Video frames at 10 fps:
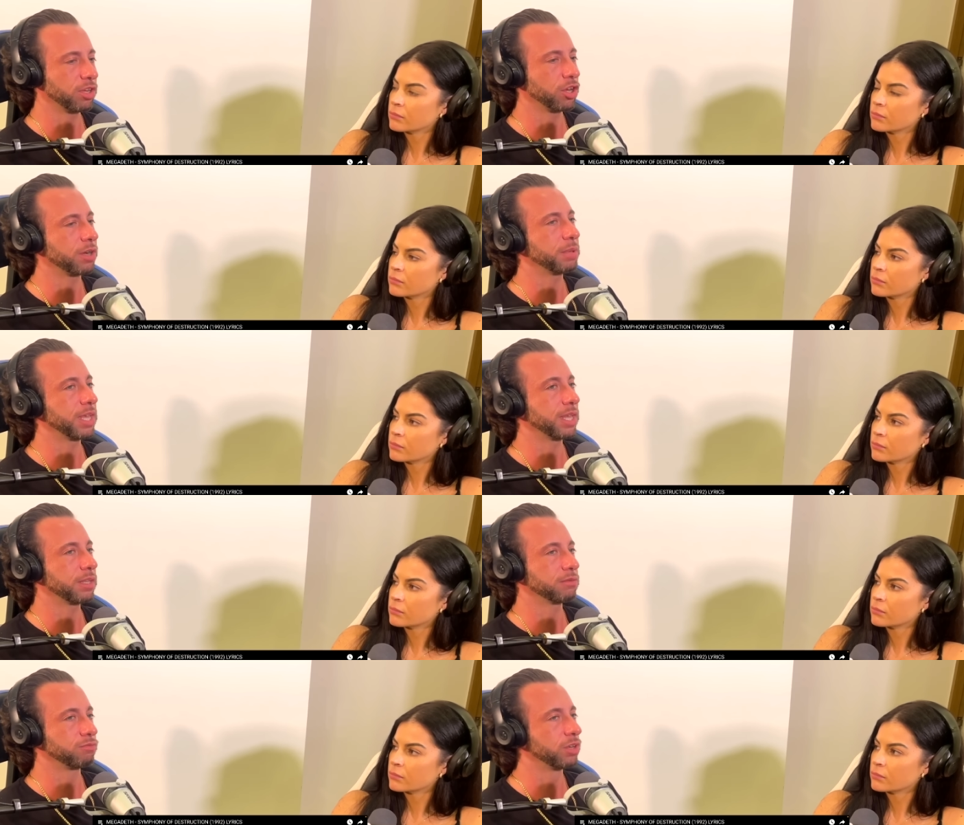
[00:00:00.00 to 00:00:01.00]
Speaker 1: you're going to
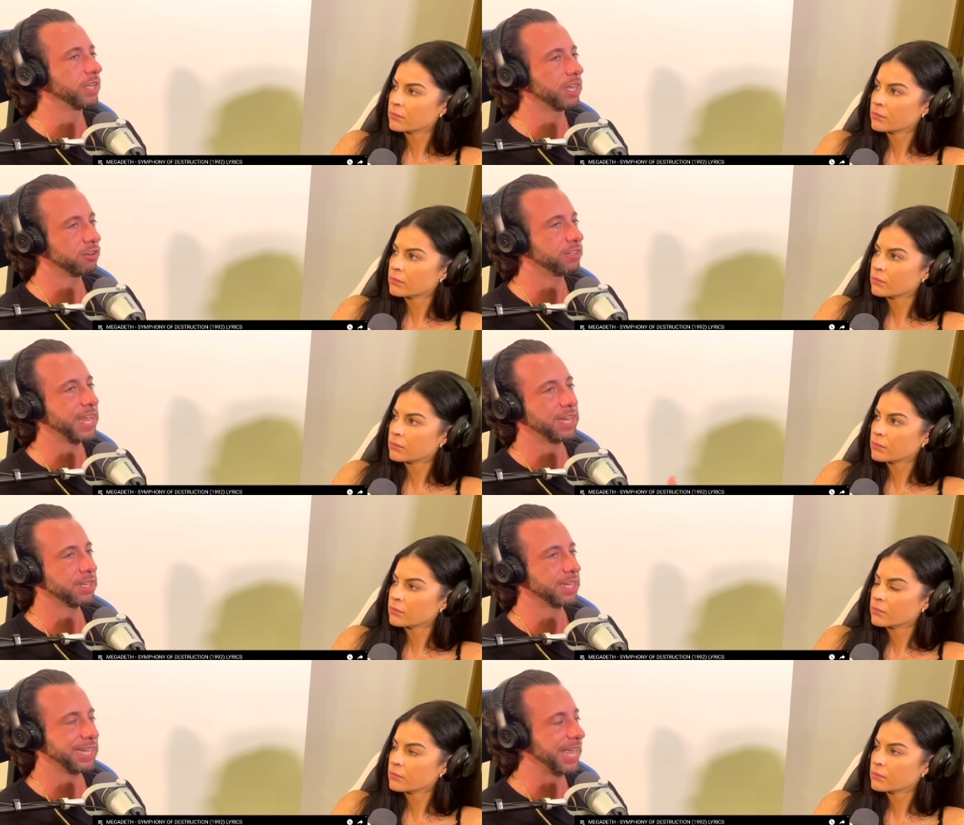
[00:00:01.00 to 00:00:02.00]
be really
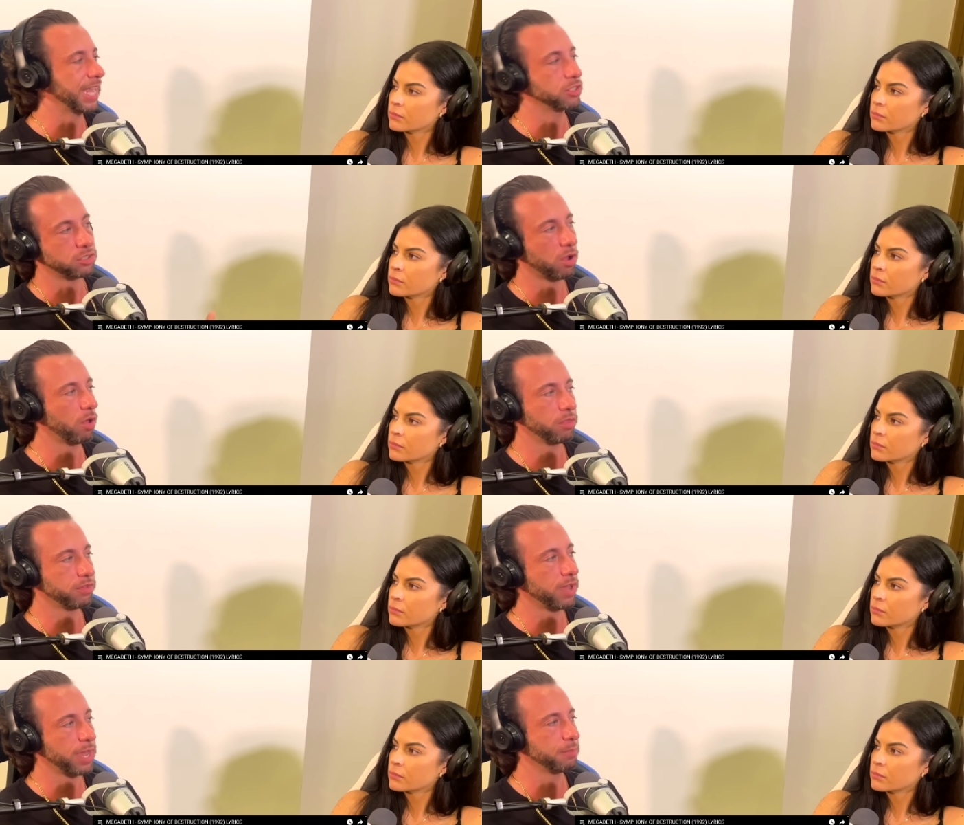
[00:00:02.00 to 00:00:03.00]
entertained and engaged all
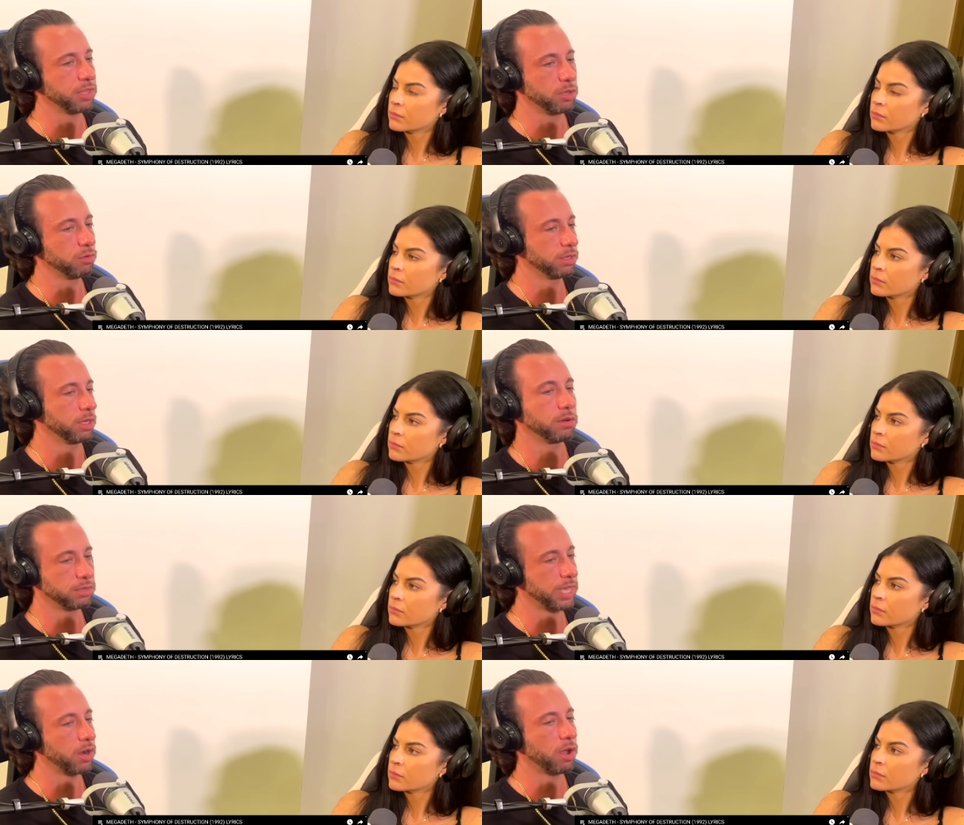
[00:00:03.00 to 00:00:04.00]
the time that you, you
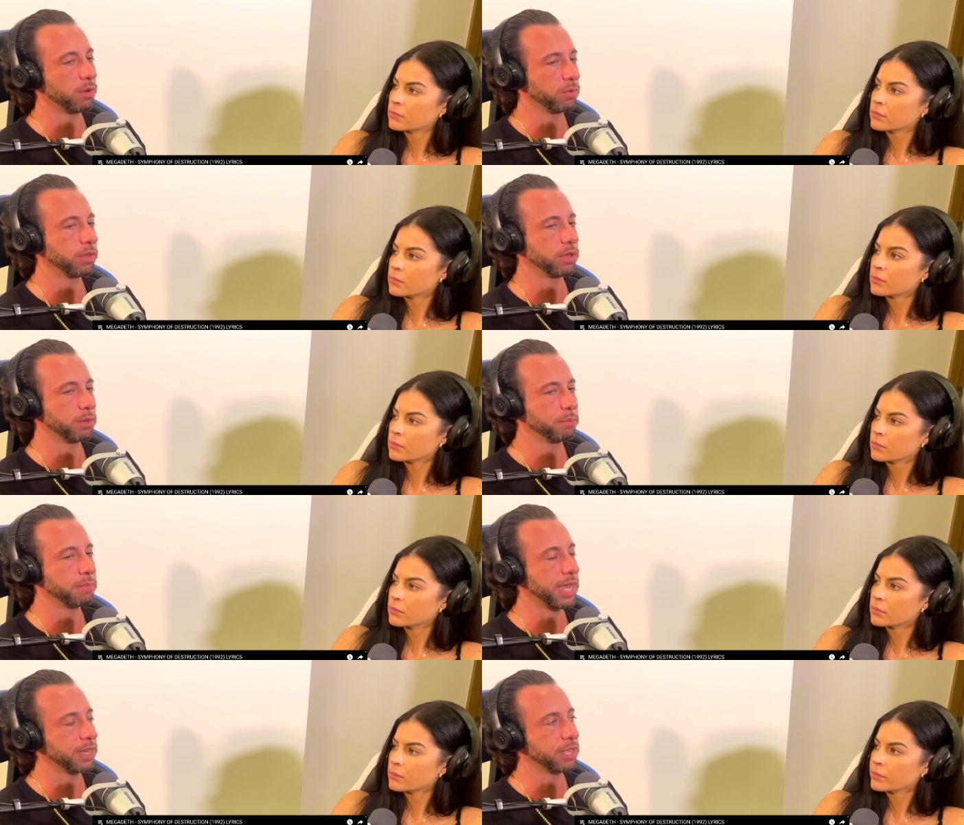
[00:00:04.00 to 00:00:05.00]
know, get on with a
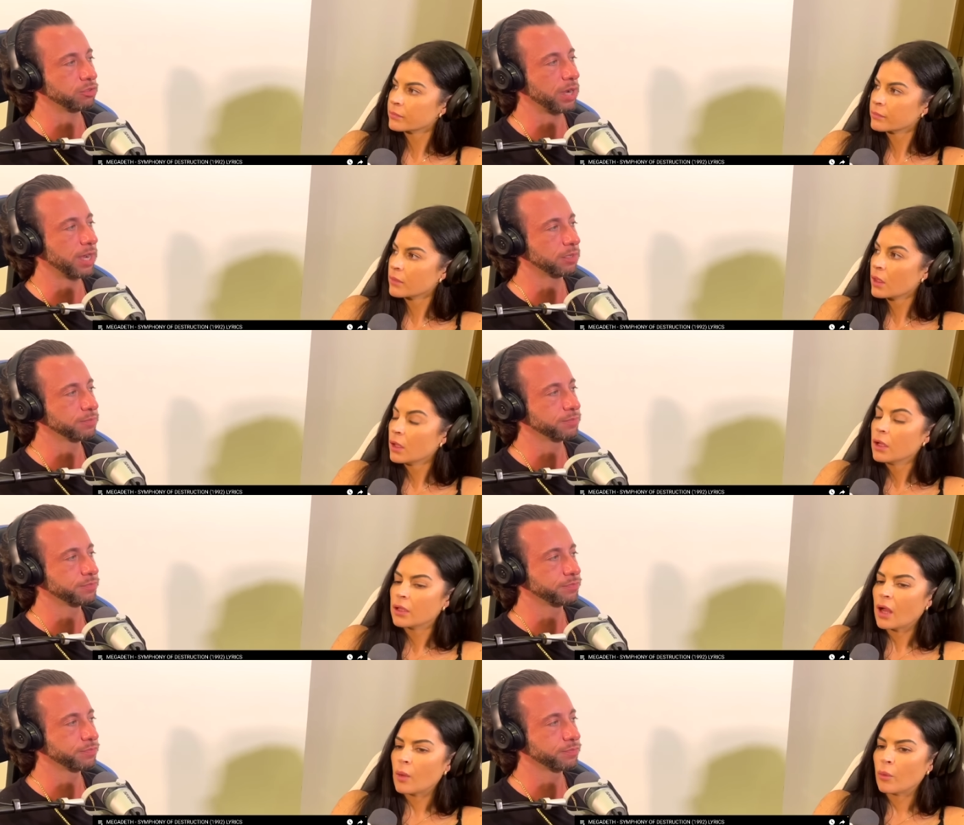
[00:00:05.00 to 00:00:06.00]
Megadeth track.
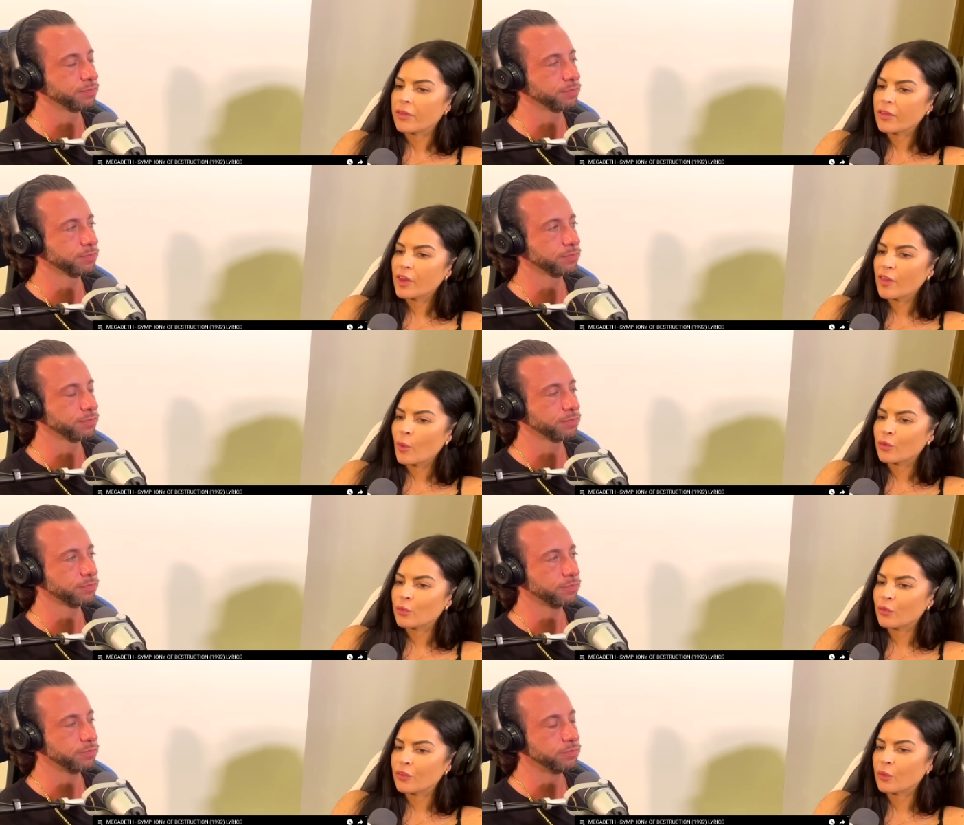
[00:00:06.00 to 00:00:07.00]
Speaker 2: Yeah, one thing that I thought was
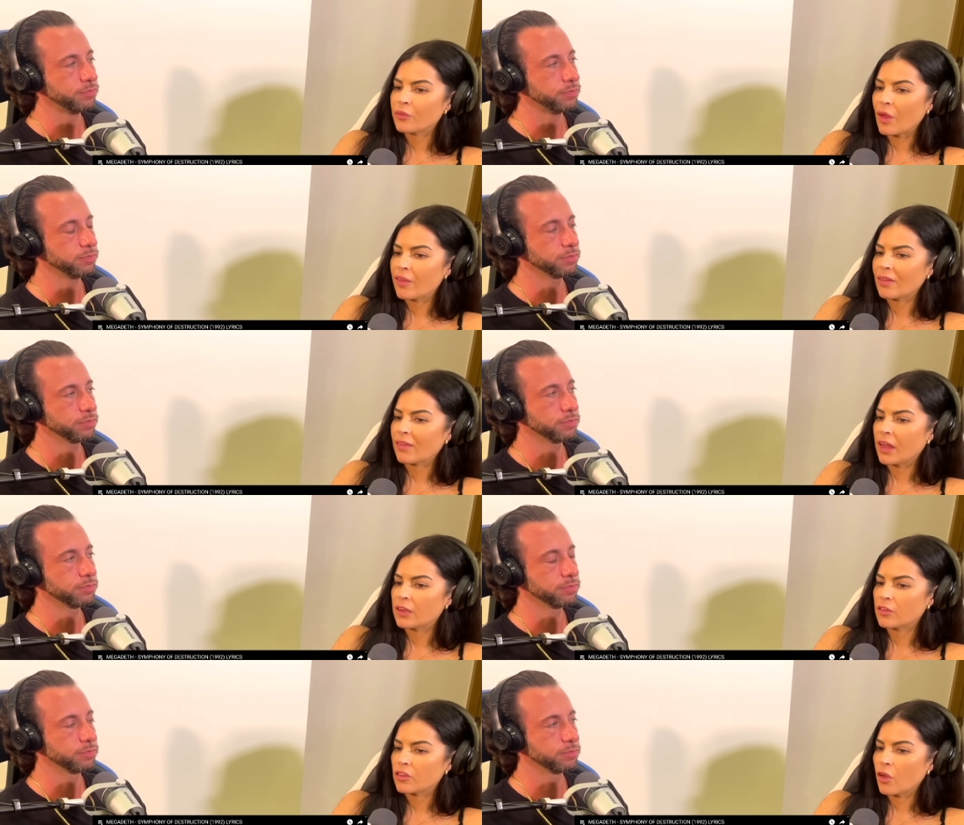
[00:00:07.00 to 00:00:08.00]
cool too is how they
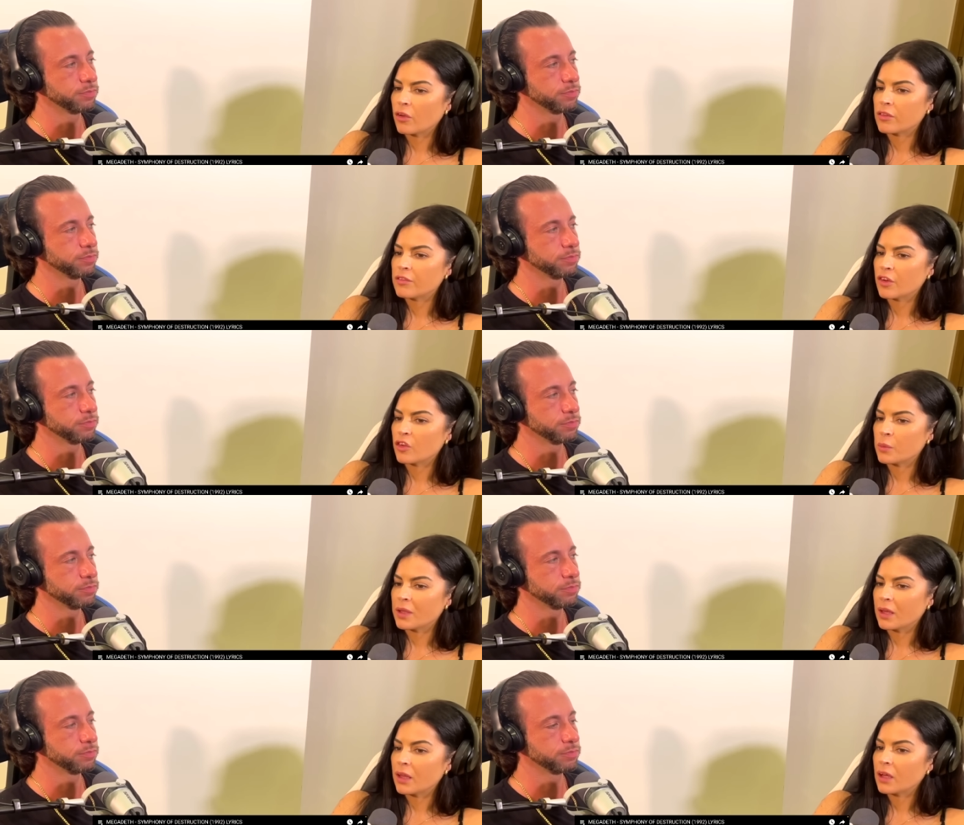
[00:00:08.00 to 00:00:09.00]
led into song in the very
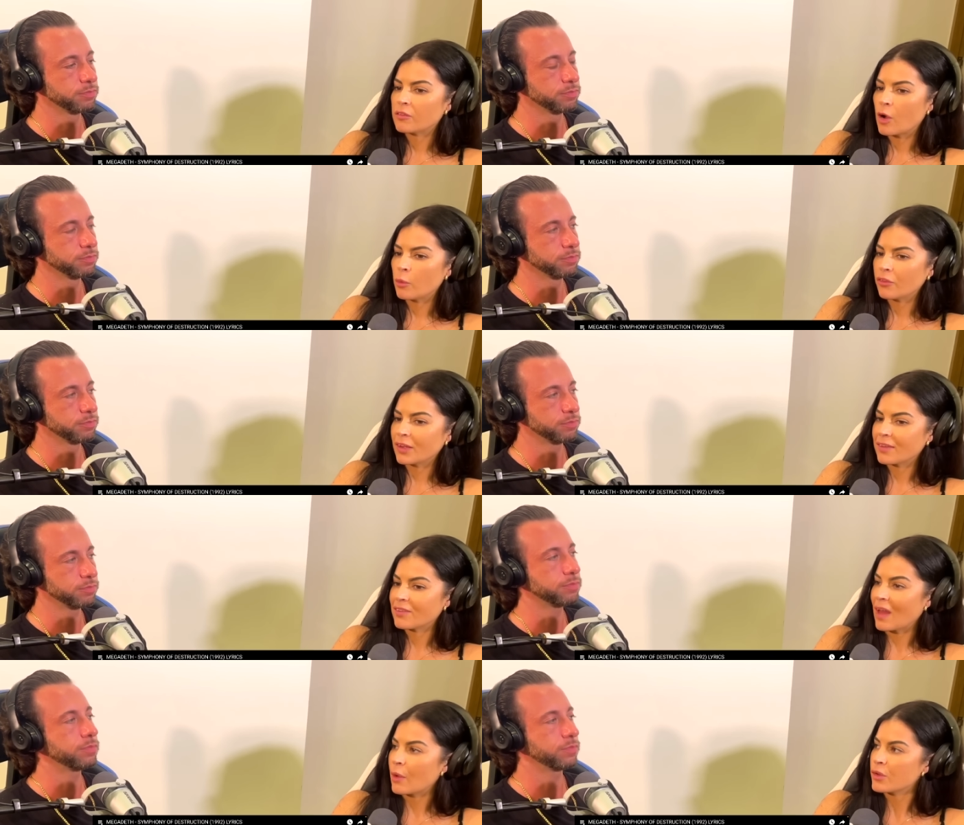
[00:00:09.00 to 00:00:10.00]
beginning of almost like a
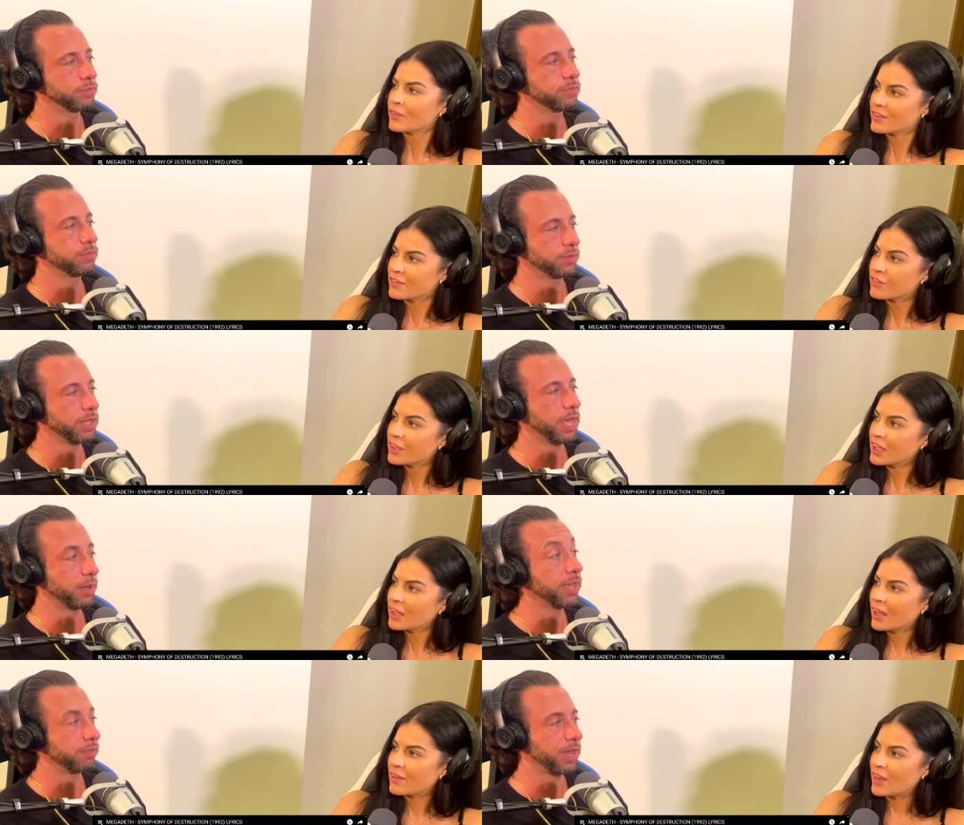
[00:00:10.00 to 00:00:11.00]
sound of a symphony yeah,
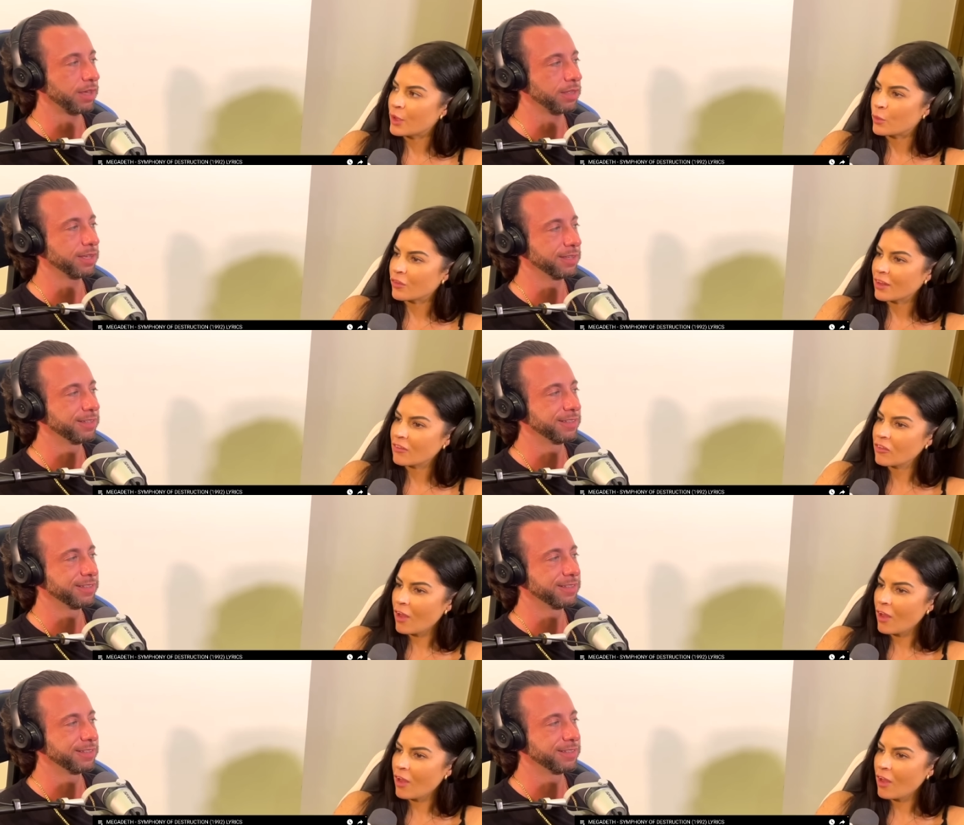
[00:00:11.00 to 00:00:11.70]
exactly. and then it was like